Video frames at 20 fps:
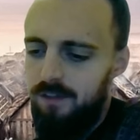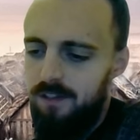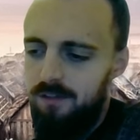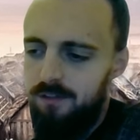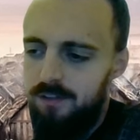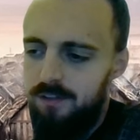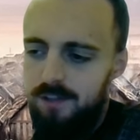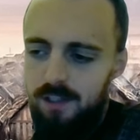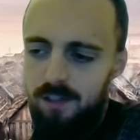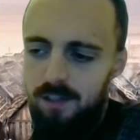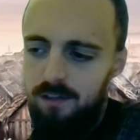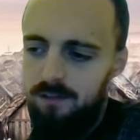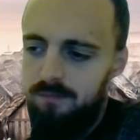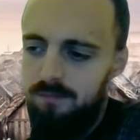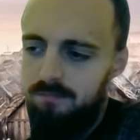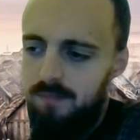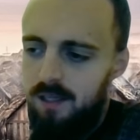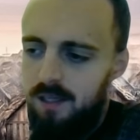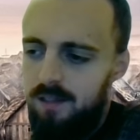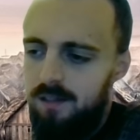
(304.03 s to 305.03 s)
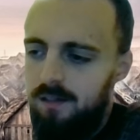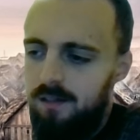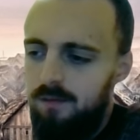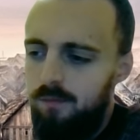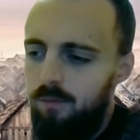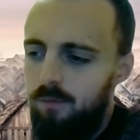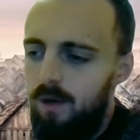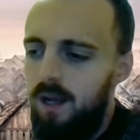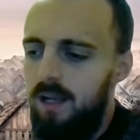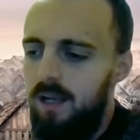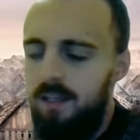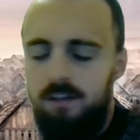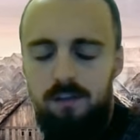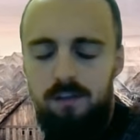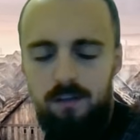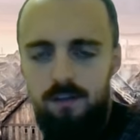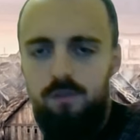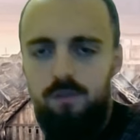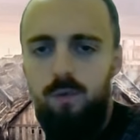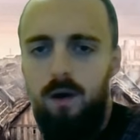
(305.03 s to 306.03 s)
it until well
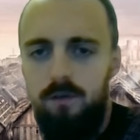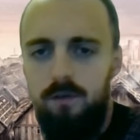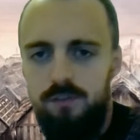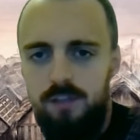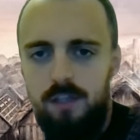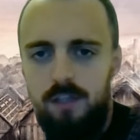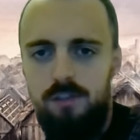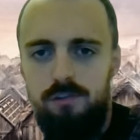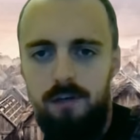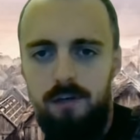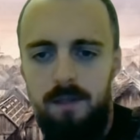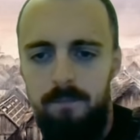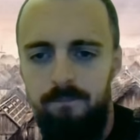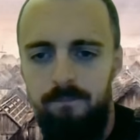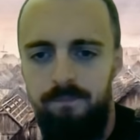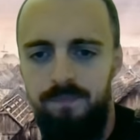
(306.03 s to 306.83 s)
into the 12th century.